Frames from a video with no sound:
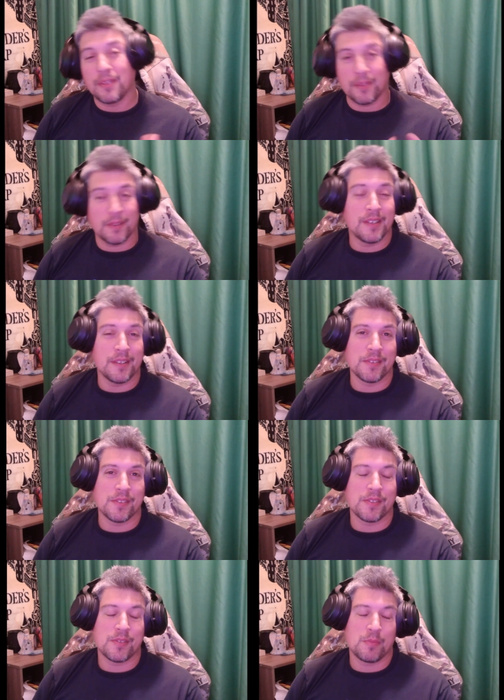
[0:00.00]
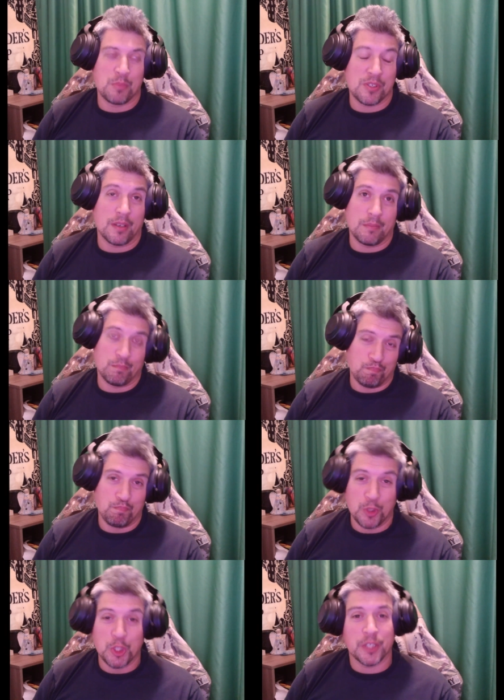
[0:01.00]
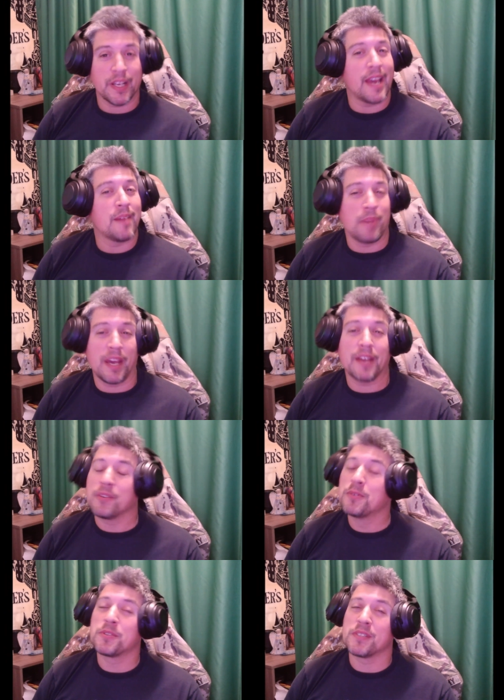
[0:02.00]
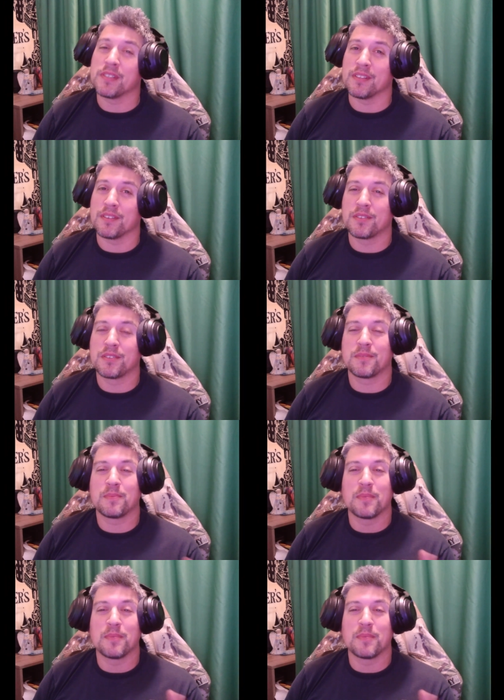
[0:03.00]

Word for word: there is some good and bad news to this.